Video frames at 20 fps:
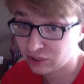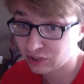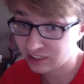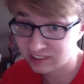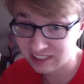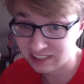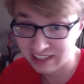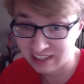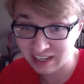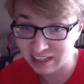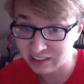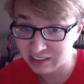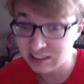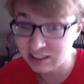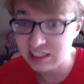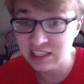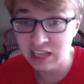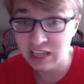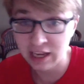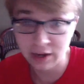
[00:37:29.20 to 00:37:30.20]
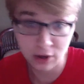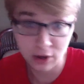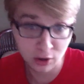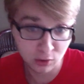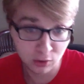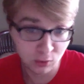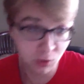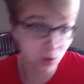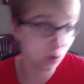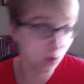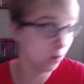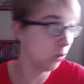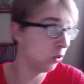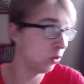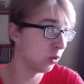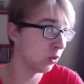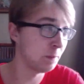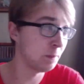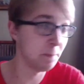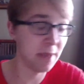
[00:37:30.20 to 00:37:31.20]
a TKO or
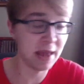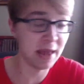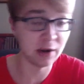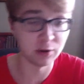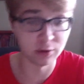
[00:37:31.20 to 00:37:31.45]
better.